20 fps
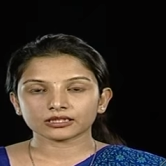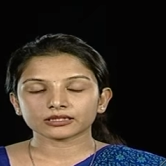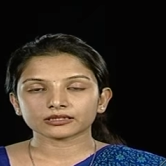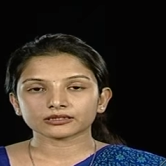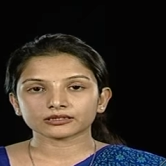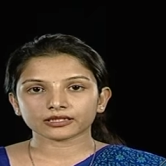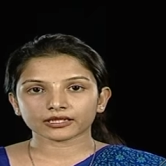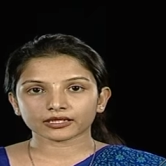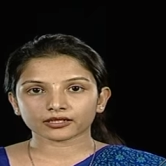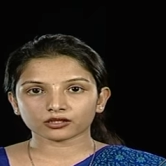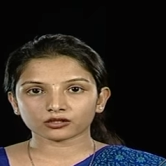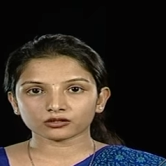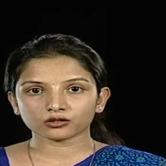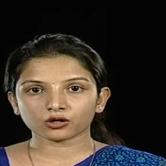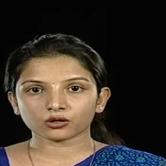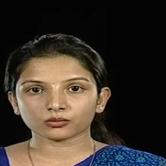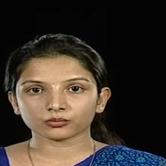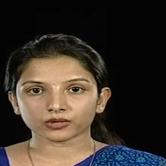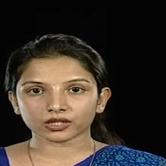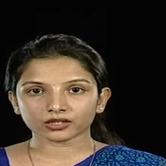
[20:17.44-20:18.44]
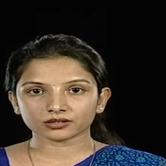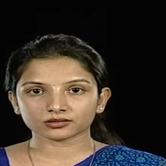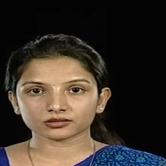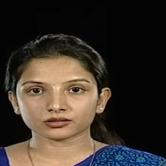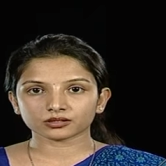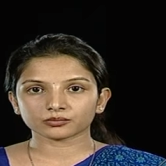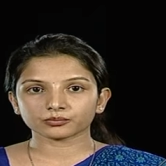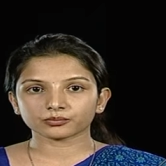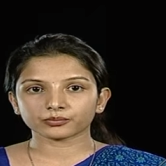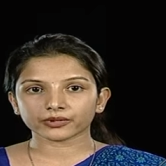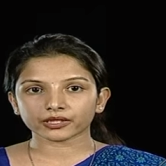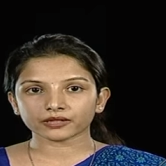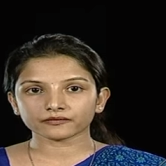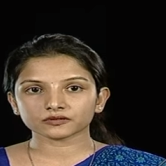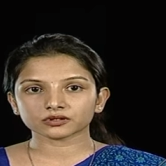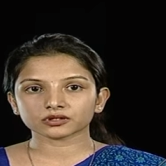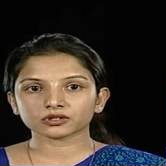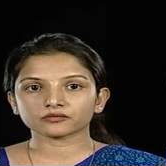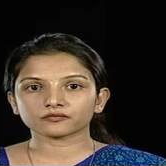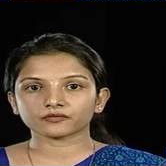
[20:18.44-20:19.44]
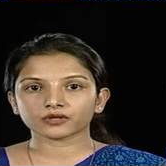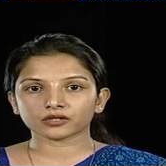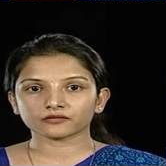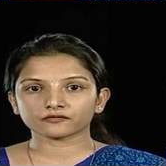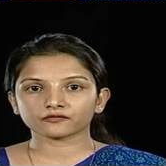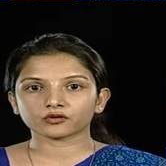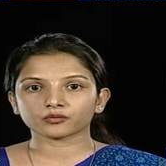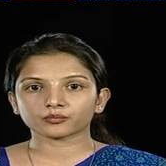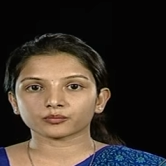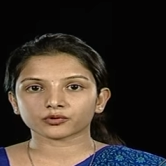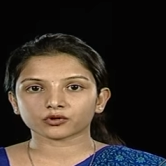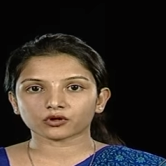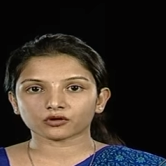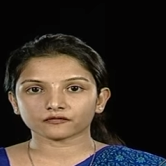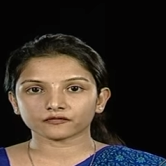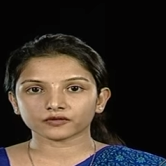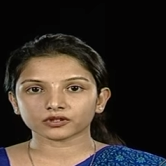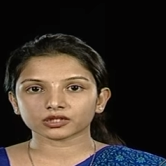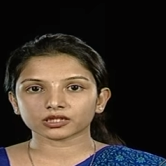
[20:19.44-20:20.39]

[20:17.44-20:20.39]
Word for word: The economics paves the way for profit